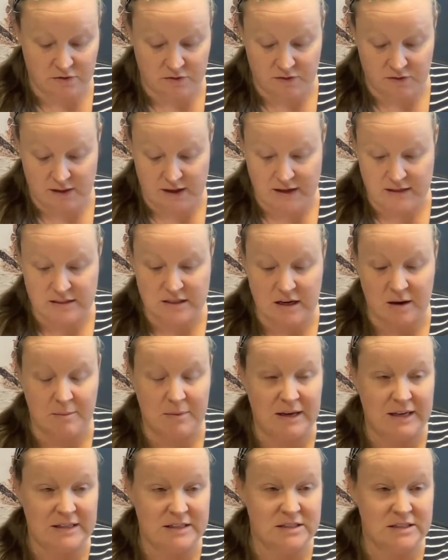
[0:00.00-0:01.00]
for their
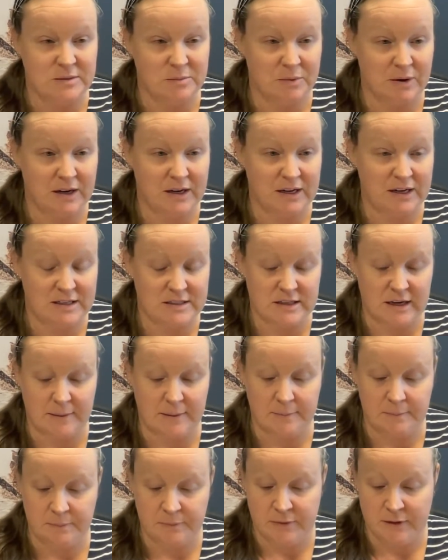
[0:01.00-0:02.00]
tummies to break it
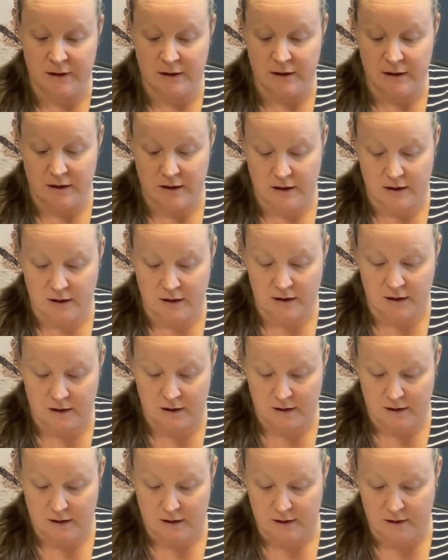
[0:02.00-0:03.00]
down.
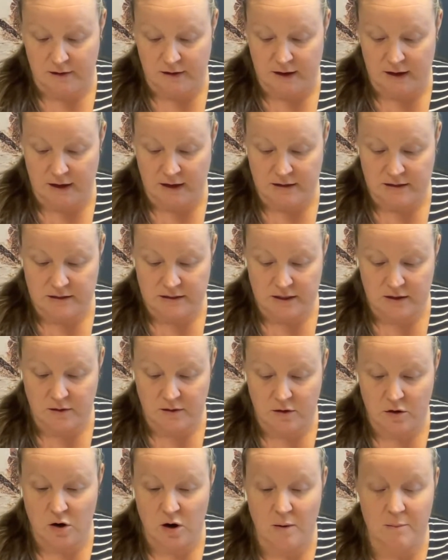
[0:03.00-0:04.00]
Okay, so
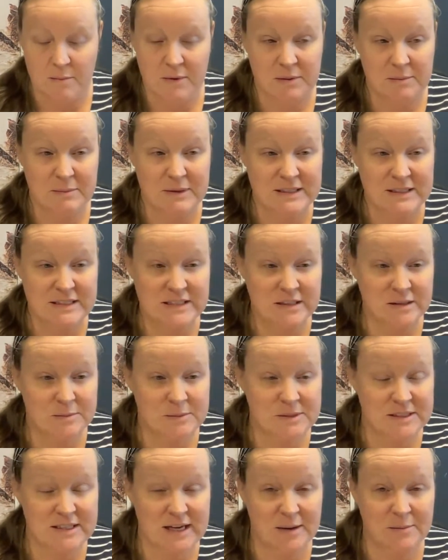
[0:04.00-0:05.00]
common
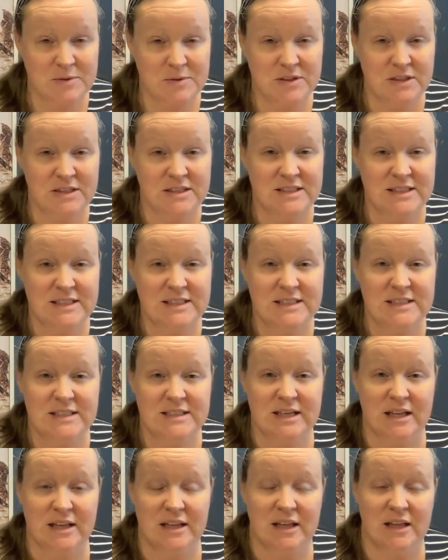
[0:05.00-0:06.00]
misconceptions. This
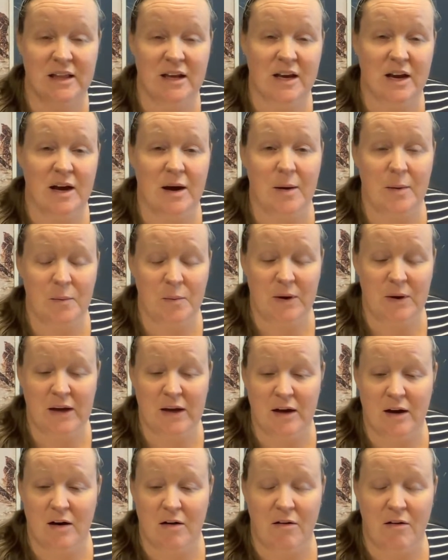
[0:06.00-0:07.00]
is something that
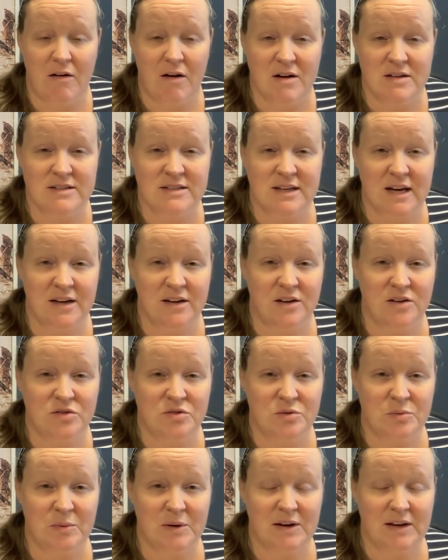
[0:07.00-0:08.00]
we are asked at
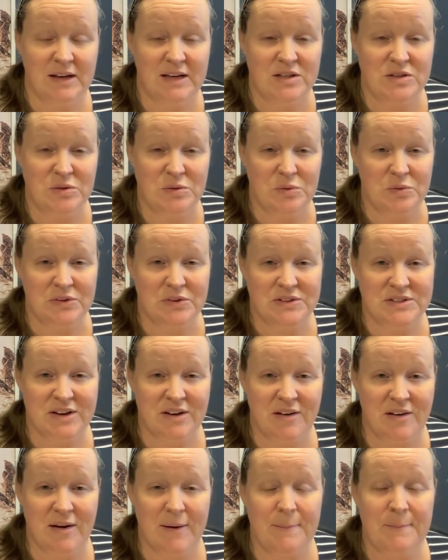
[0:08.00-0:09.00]
Nurturing by Nature all the
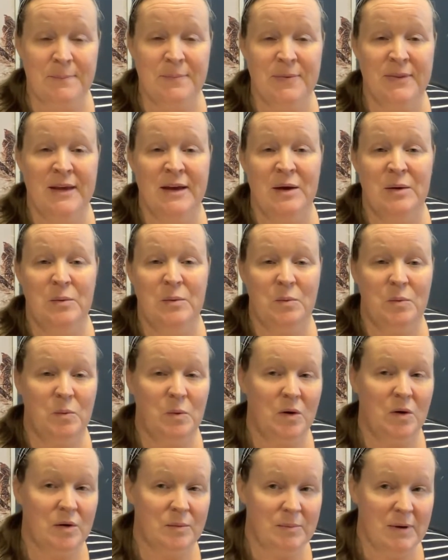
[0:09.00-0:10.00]
time.
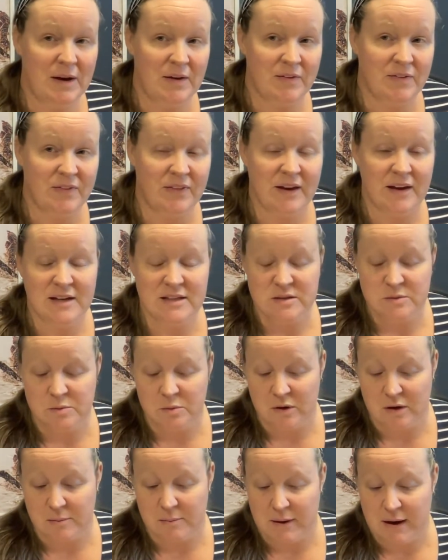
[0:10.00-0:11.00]
What about
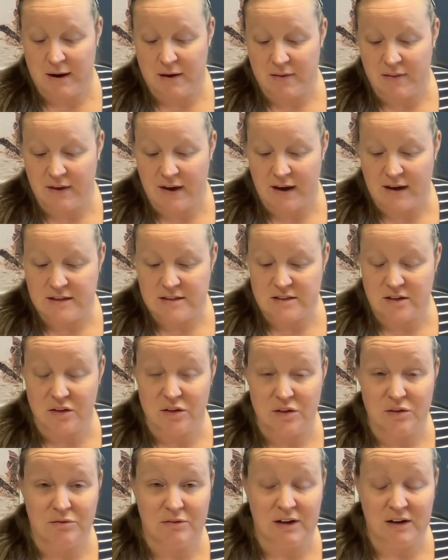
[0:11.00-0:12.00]
this? What about that?
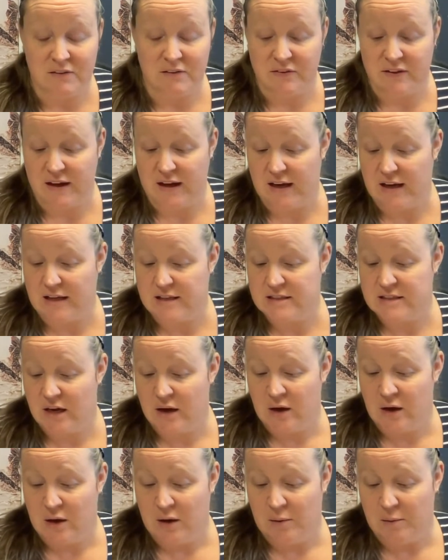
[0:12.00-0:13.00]
So 3 of these.
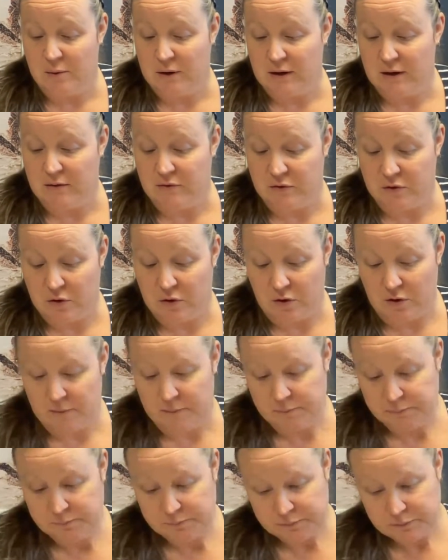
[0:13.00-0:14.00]
We've
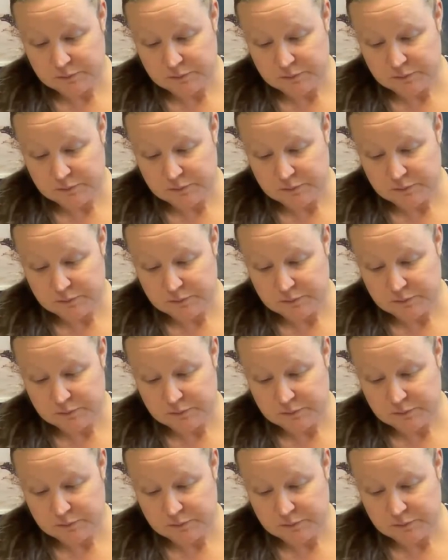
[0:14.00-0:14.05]
got